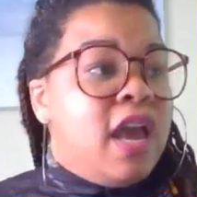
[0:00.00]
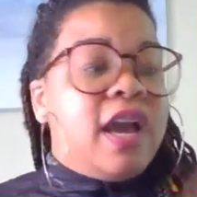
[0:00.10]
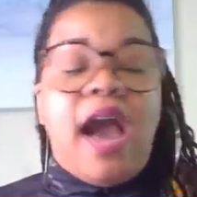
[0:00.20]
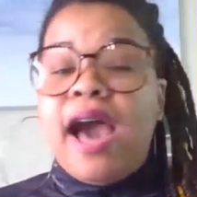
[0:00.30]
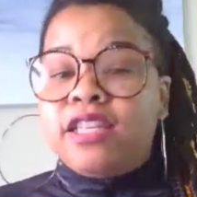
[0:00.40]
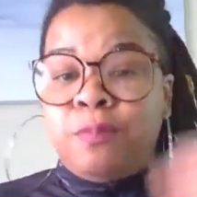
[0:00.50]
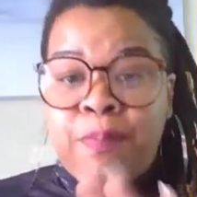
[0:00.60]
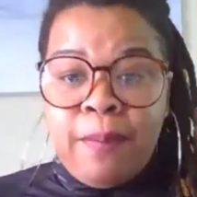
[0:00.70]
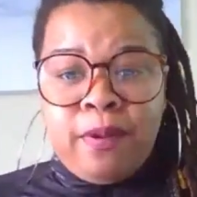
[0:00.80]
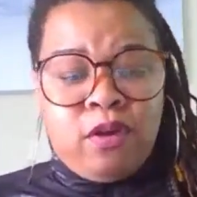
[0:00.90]
God's
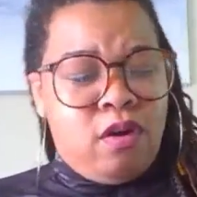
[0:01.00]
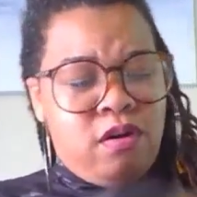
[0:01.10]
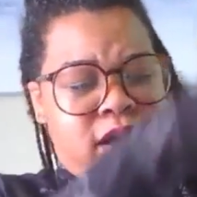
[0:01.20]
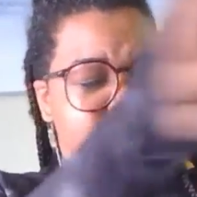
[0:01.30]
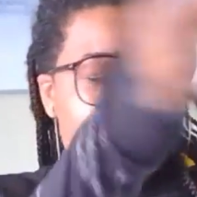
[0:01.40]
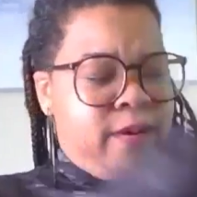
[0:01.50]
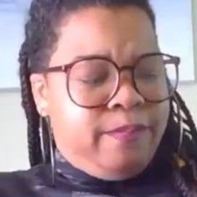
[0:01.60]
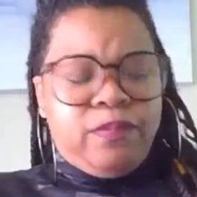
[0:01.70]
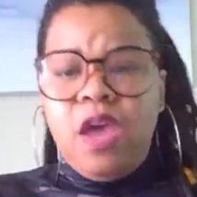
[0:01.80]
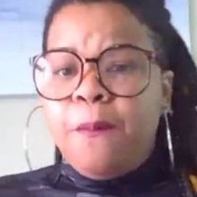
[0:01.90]
biblical
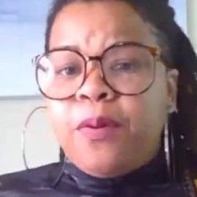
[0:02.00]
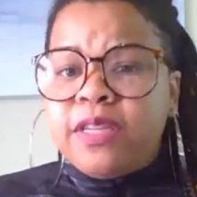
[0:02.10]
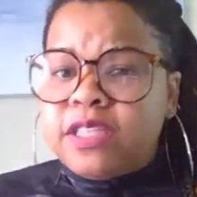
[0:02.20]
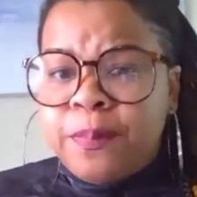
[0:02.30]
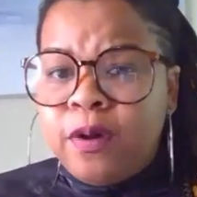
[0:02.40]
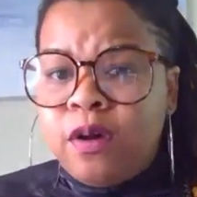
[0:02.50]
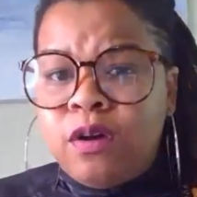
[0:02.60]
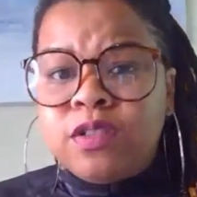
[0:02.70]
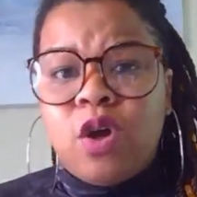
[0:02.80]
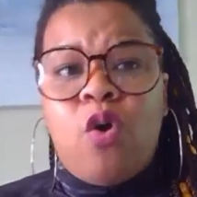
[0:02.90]
um
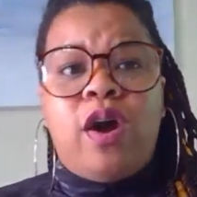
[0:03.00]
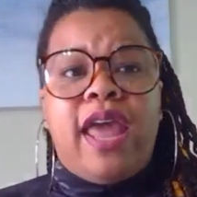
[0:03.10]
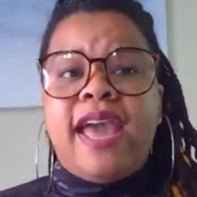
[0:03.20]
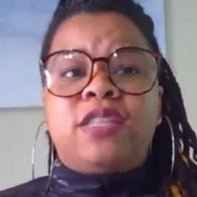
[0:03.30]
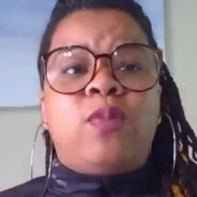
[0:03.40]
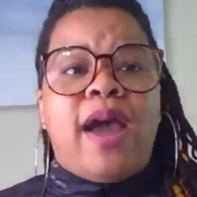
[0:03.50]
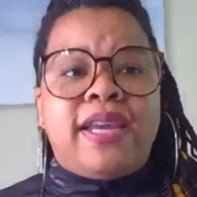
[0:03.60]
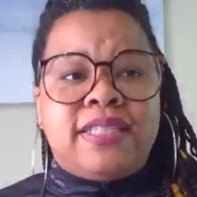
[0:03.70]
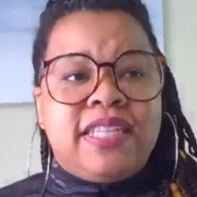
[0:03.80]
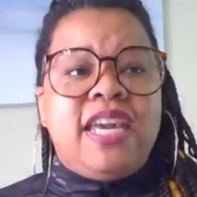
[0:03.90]
principles on X, Y,
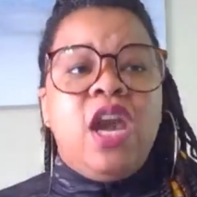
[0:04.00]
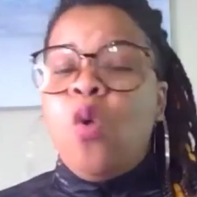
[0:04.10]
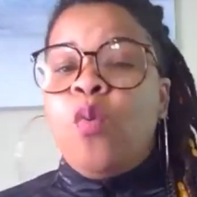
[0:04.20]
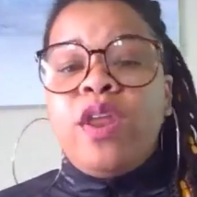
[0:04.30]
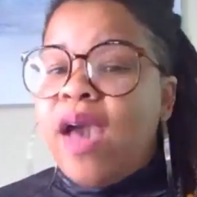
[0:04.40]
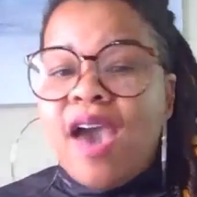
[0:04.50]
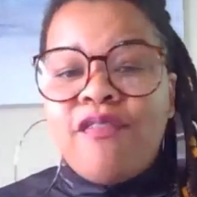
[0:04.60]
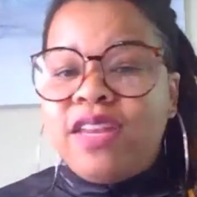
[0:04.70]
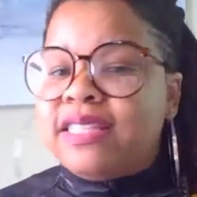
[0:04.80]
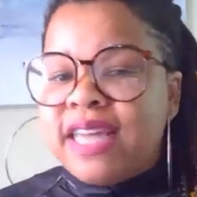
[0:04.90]
and Z. We don't have
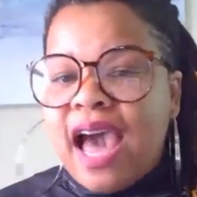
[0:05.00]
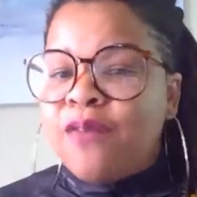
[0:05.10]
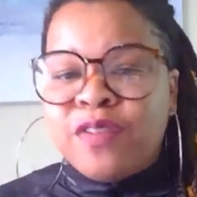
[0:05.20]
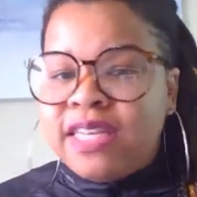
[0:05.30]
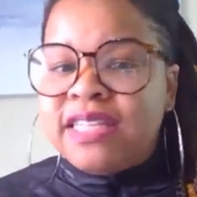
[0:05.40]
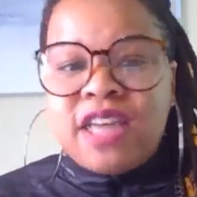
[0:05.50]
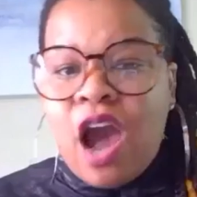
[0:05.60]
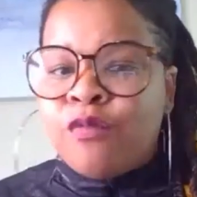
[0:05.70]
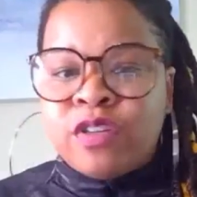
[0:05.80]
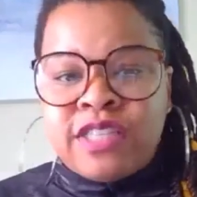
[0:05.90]
any time for these
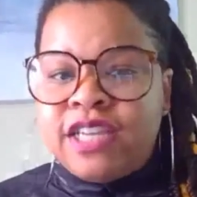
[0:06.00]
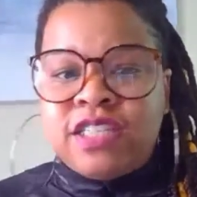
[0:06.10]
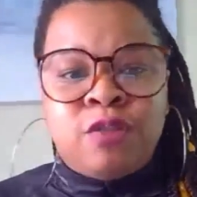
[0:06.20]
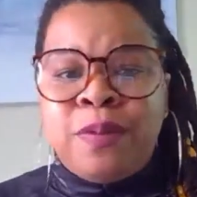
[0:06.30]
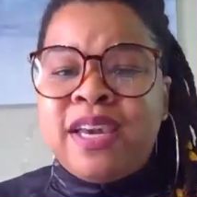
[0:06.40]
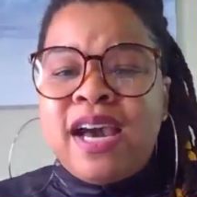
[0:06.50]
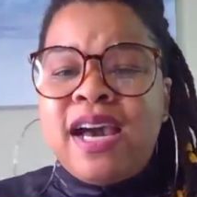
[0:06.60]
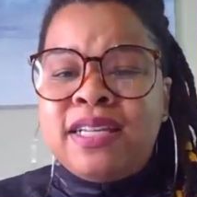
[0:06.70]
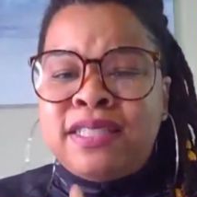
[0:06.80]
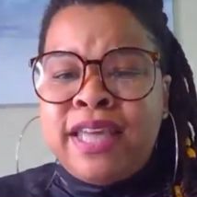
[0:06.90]
conversations
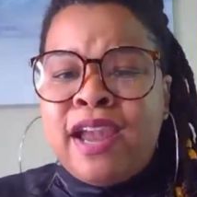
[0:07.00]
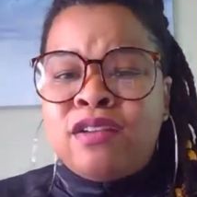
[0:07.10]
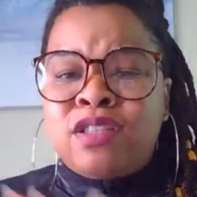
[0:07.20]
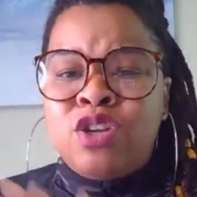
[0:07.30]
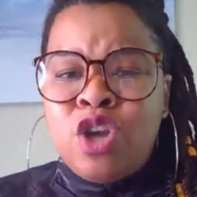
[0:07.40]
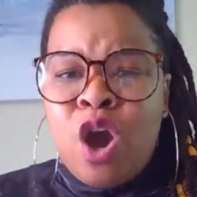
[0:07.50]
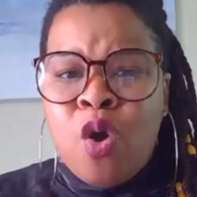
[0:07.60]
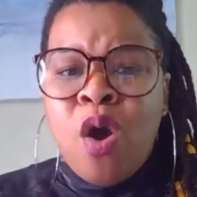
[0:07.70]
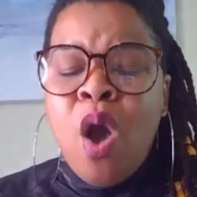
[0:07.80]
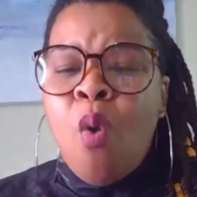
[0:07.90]
because there's
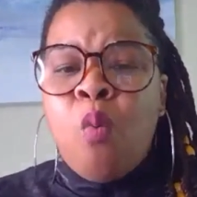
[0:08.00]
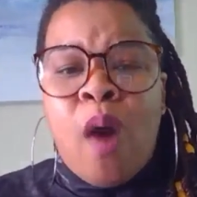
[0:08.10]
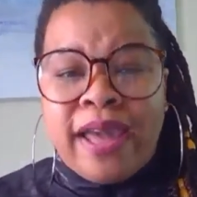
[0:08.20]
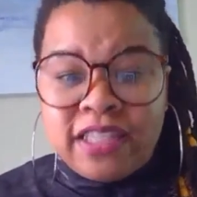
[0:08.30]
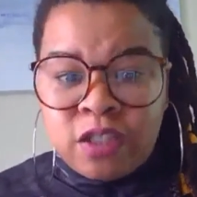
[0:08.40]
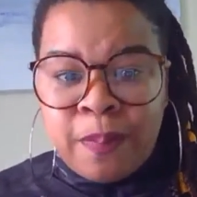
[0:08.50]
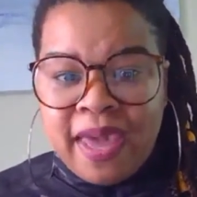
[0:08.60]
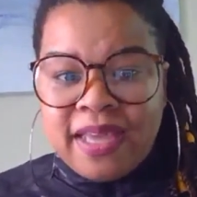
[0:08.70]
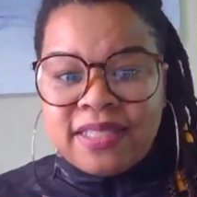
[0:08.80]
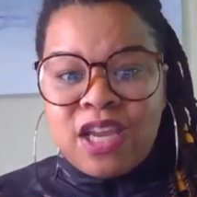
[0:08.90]
no white
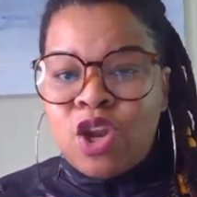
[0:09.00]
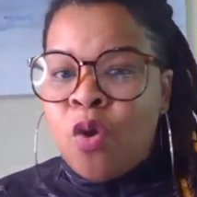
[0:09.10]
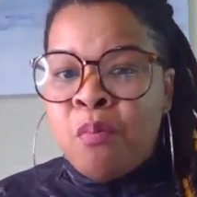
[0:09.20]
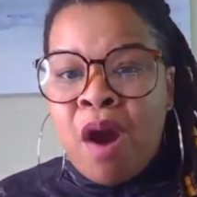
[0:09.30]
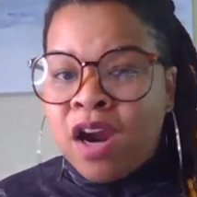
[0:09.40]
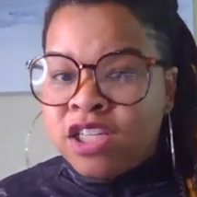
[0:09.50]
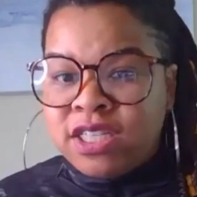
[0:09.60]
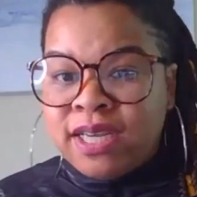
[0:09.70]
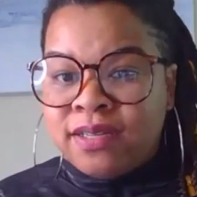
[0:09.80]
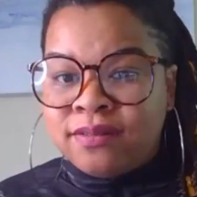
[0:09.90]
space and no margin.